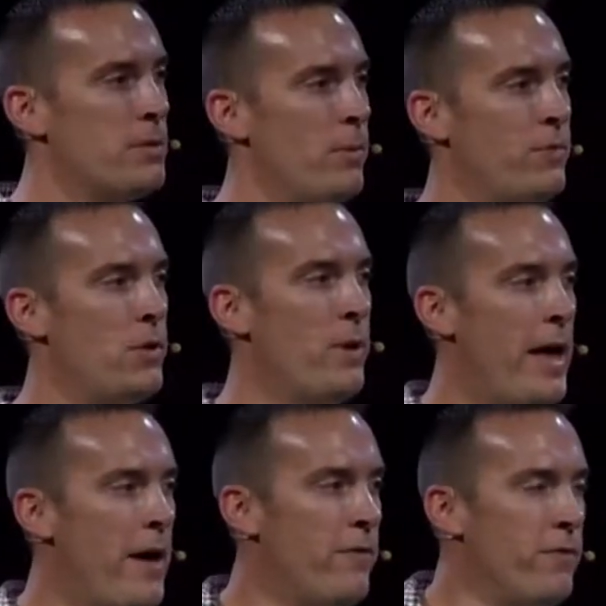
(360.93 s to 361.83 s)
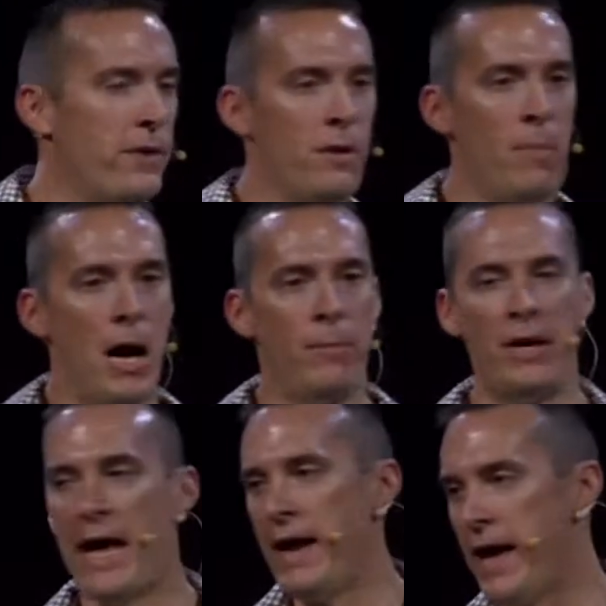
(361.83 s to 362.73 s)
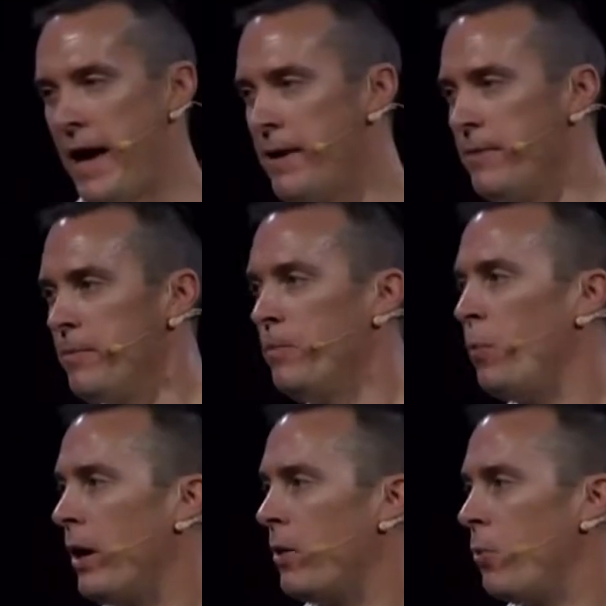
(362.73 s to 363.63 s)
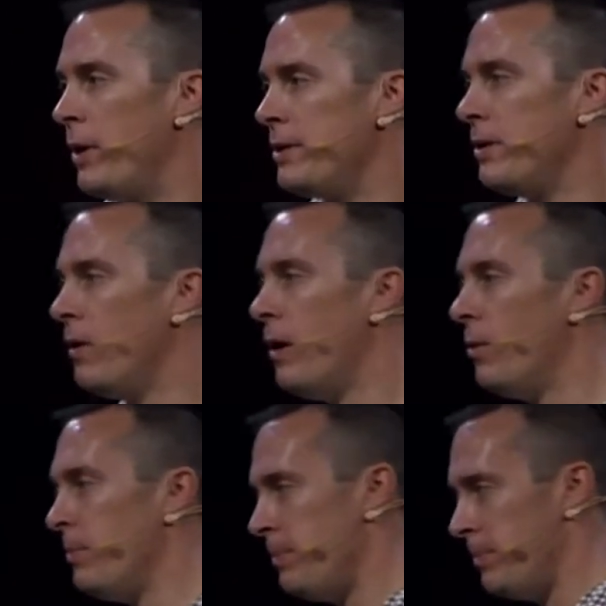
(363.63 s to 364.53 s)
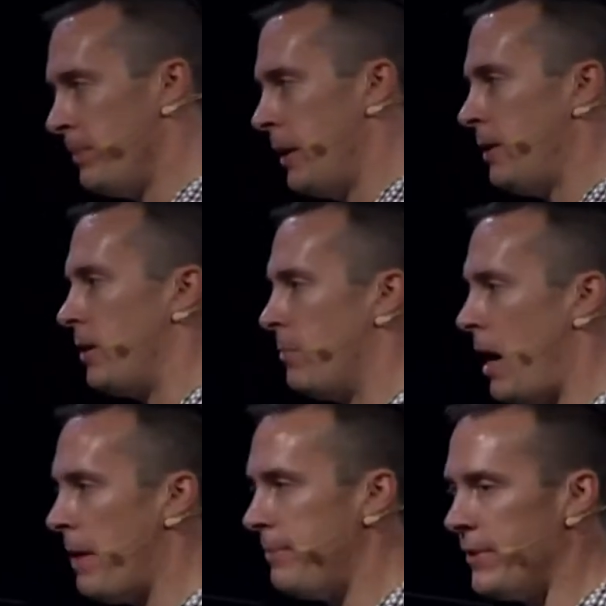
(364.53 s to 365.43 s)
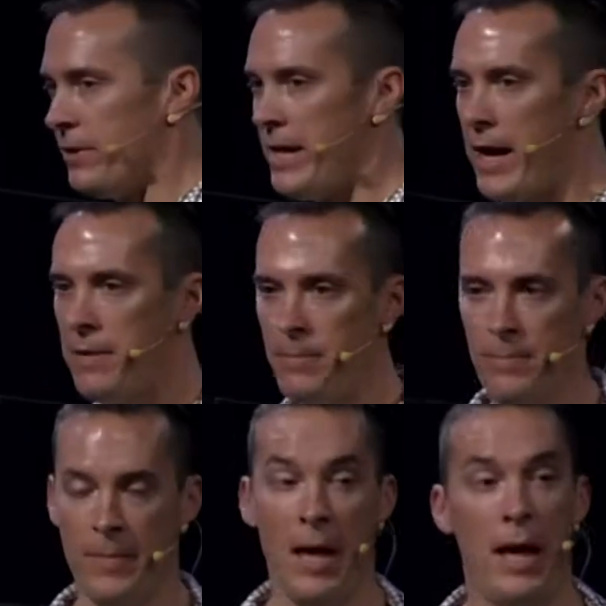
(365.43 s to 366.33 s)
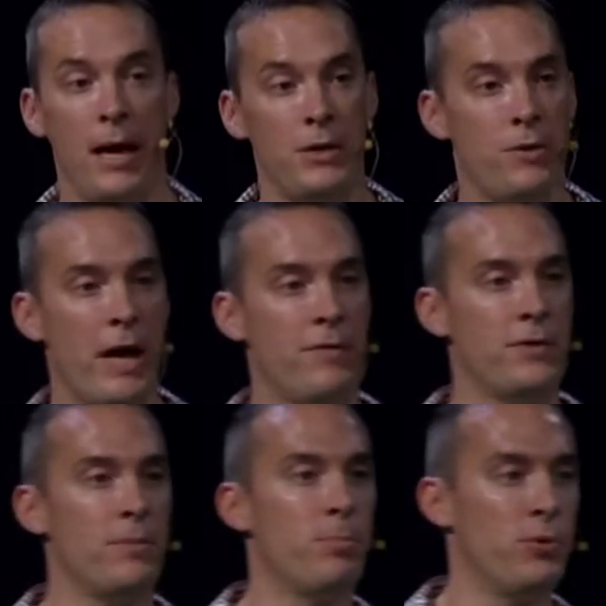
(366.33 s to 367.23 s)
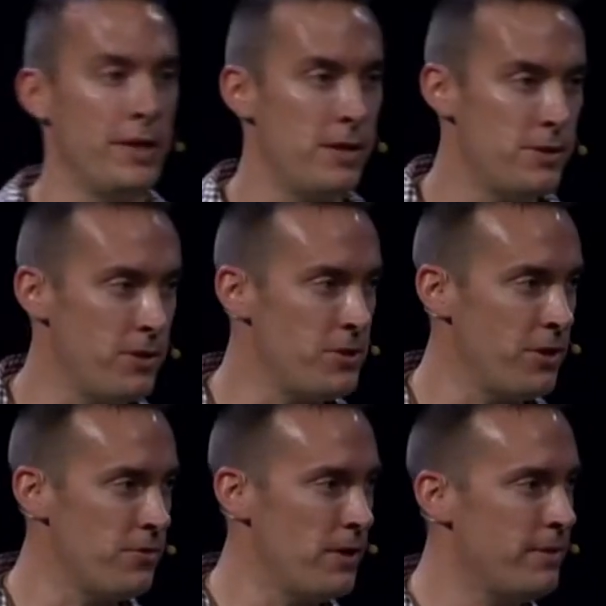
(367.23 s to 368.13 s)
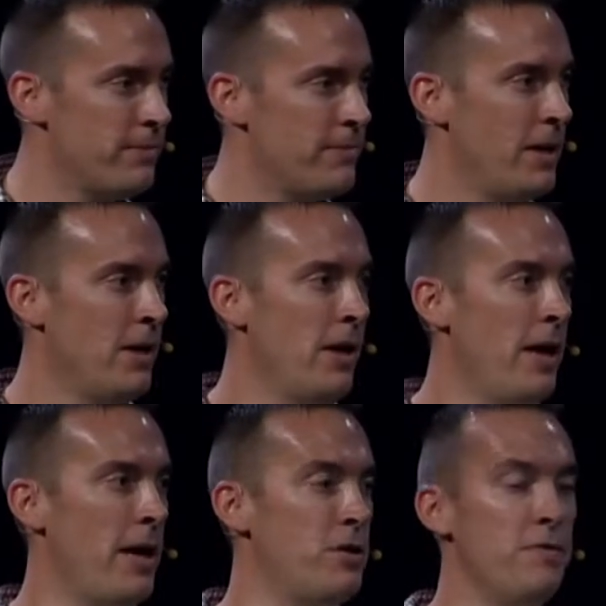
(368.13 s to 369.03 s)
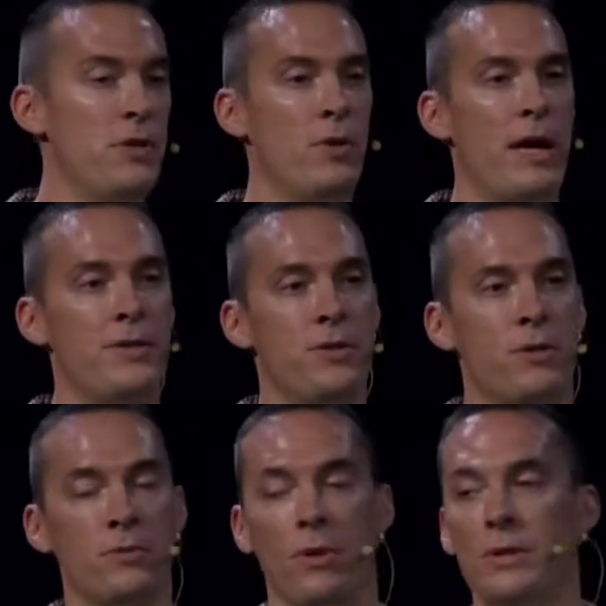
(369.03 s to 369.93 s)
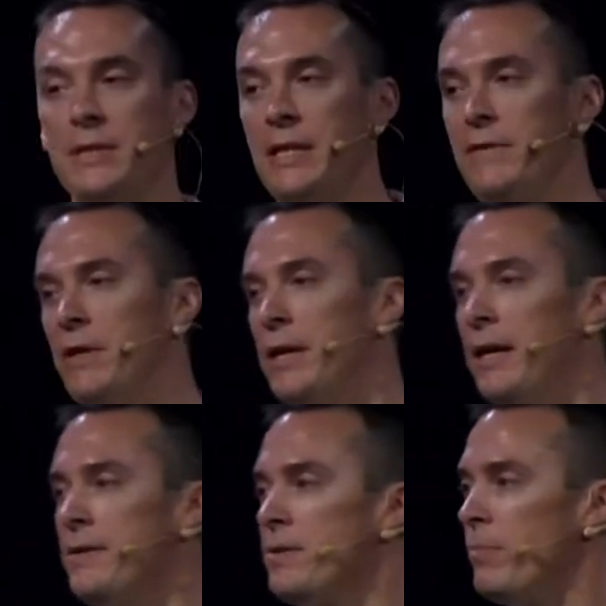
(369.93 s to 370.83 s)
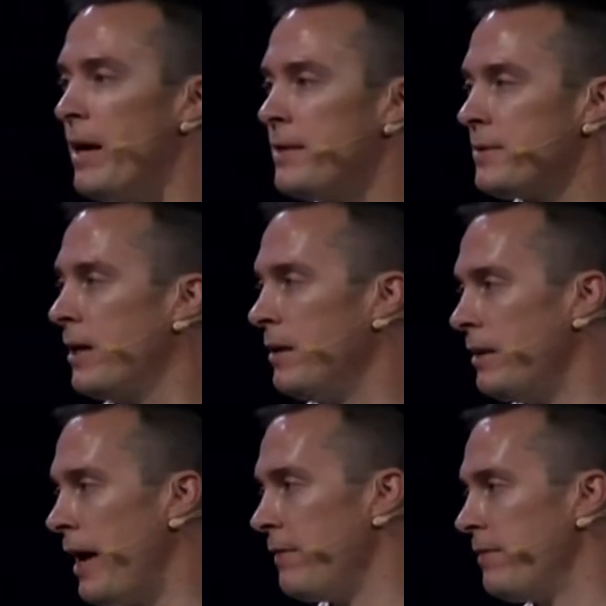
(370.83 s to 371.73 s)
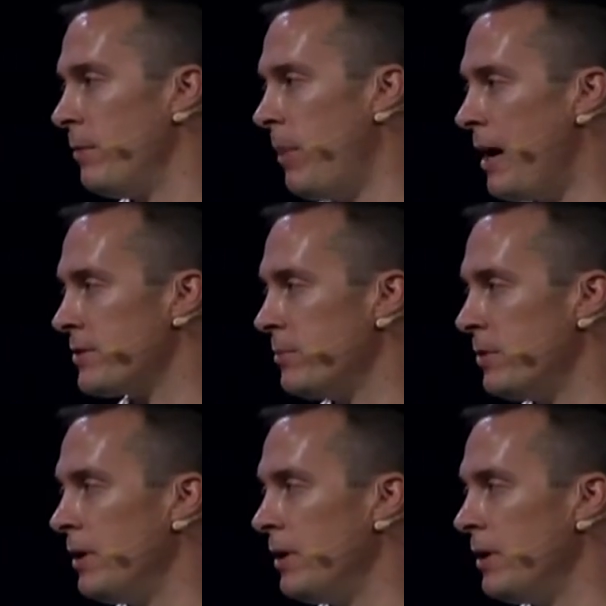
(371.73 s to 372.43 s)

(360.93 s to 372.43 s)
of you have the mom or dad hat, where when you go home, your mom, your dad, and you have to please your children. And you view it as your role to give your kids the best life possible.